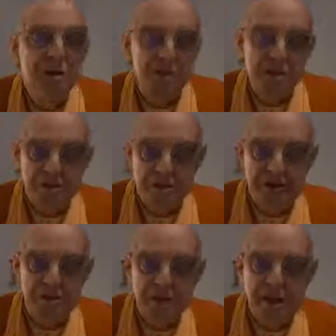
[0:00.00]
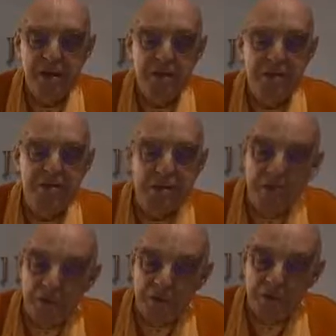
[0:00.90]
for the satisfaction of the
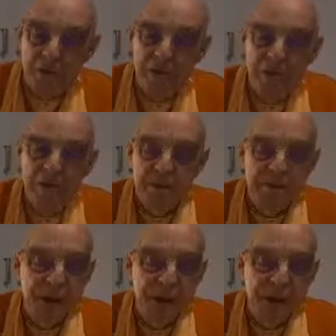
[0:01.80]
Lord, is